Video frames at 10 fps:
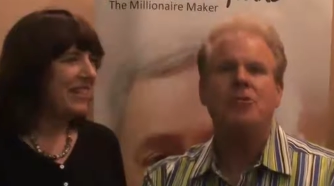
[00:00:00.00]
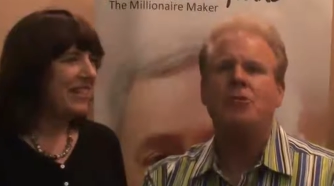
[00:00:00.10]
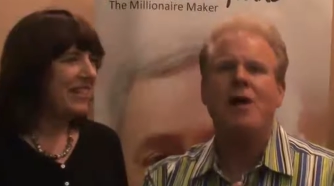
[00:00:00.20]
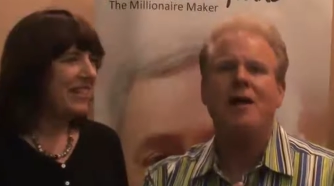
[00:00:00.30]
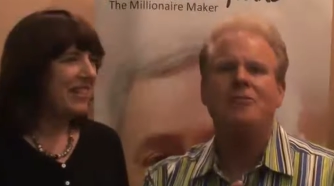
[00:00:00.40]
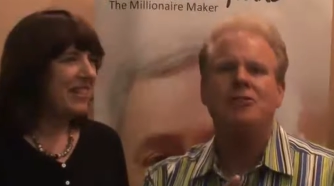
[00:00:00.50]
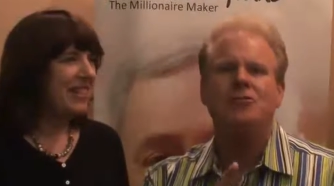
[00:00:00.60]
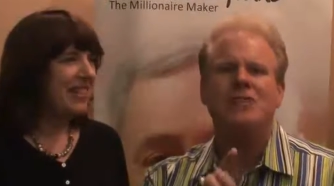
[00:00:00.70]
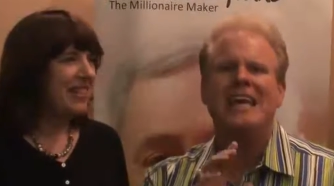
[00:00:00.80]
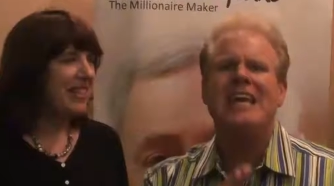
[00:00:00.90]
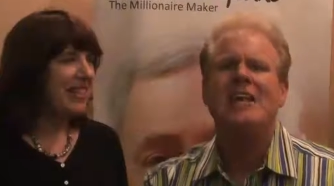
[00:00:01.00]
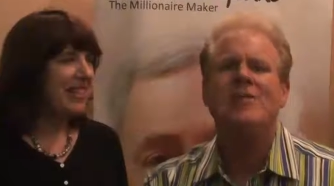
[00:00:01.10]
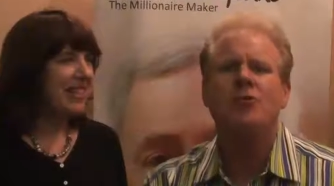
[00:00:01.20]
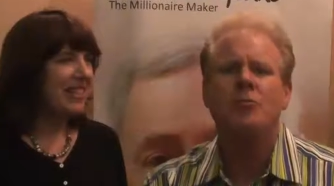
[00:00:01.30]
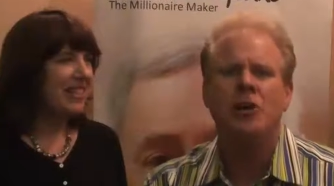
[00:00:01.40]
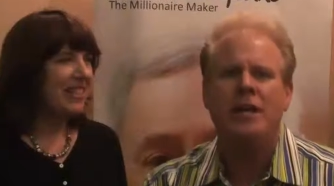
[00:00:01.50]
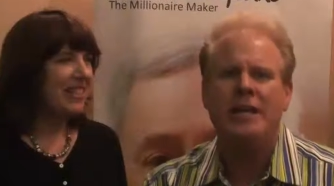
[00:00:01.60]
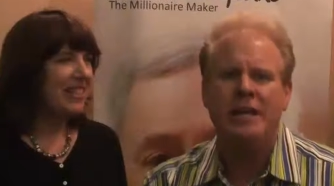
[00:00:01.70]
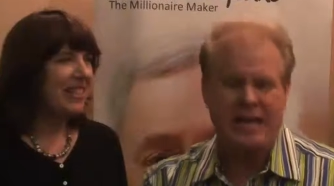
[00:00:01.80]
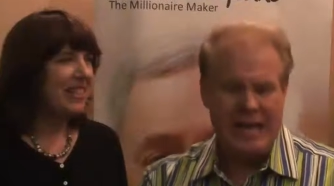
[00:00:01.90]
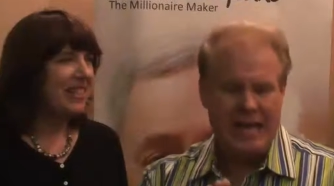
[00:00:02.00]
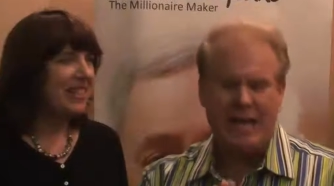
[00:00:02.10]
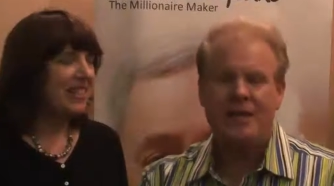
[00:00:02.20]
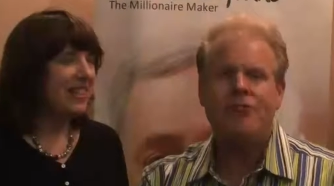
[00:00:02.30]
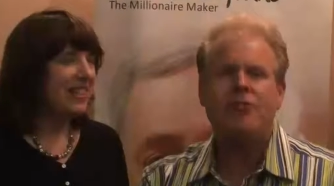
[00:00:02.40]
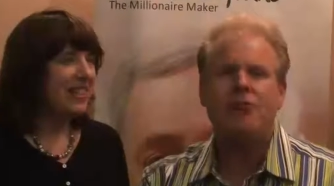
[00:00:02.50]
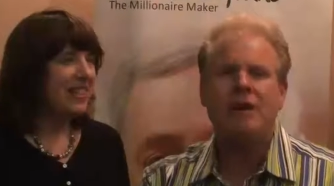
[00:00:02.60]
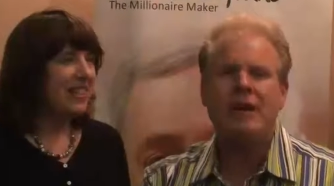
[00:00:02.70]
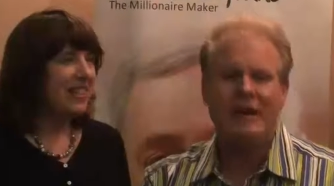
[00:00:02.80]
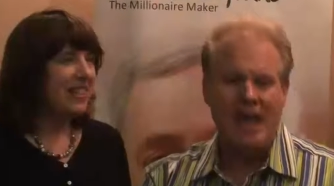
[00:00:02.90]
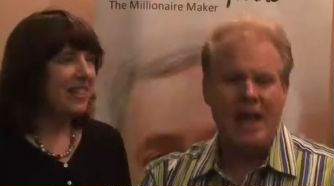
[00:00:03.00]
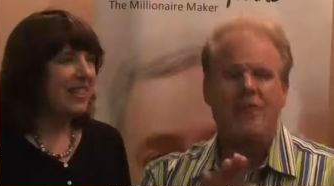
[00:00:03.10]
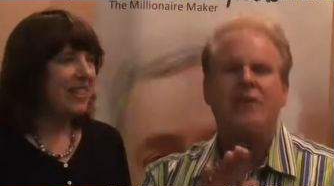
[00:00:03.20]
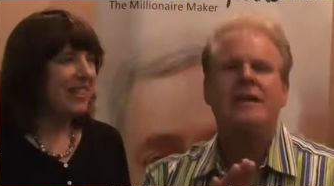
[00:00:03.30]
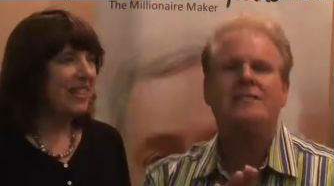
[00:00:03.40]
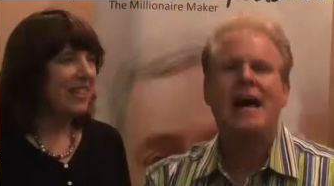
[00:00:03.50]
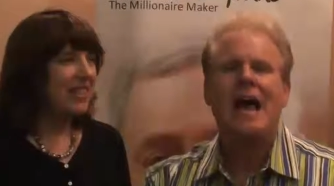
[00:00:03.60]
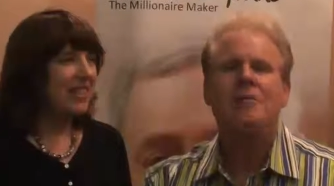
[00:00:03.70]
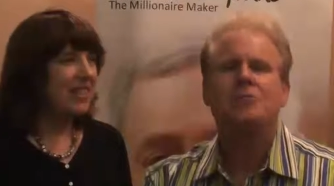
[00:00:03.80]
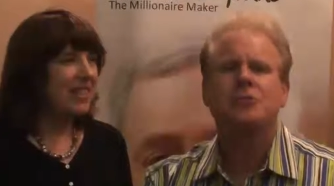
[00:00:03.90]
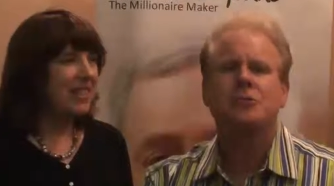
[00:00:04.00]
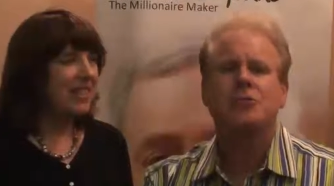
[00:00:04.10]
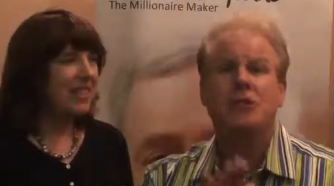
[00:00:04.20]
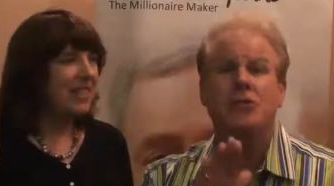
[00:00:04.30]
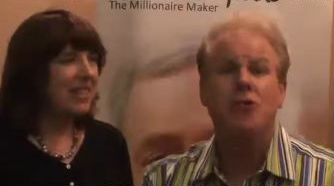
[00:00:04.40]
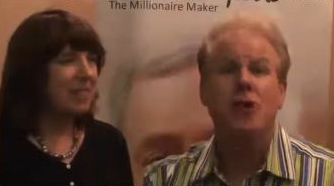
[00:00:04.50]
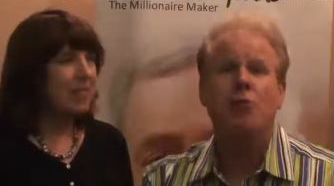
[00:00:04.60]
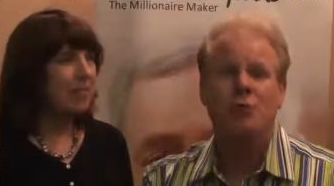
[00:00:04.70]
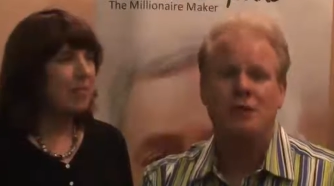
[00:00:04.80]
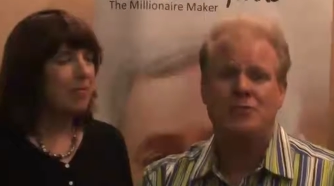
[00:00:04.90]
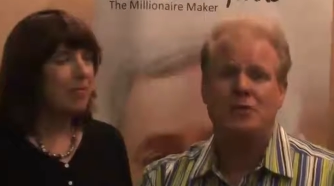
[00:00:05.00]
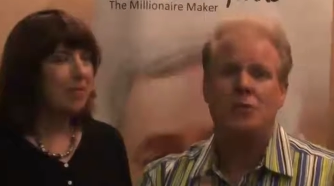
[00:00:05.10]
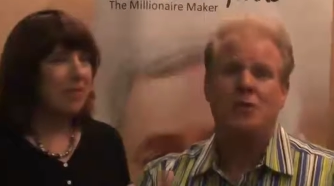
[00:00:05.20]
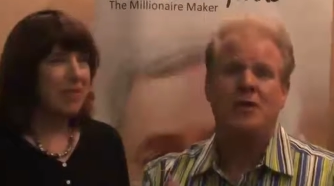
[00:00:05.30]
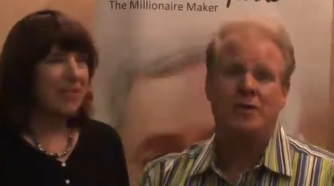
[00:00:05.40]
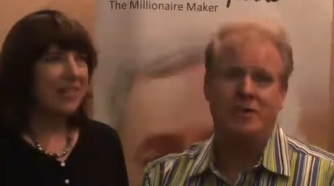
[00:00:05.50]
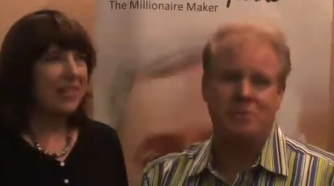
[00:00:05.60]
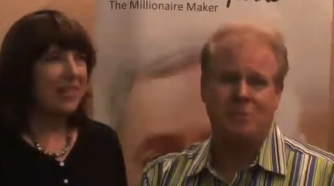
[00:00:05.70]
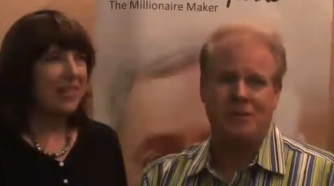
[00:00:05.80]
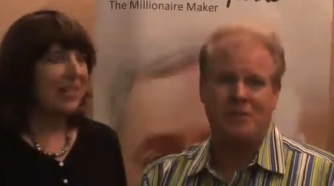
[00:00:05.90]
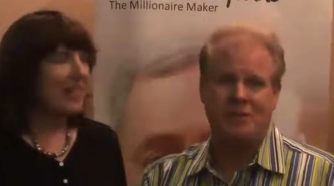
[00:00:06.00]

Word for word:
Speaker 1: you don't have to use any of your money, any of your credit. There is absolutely no risk on getting these big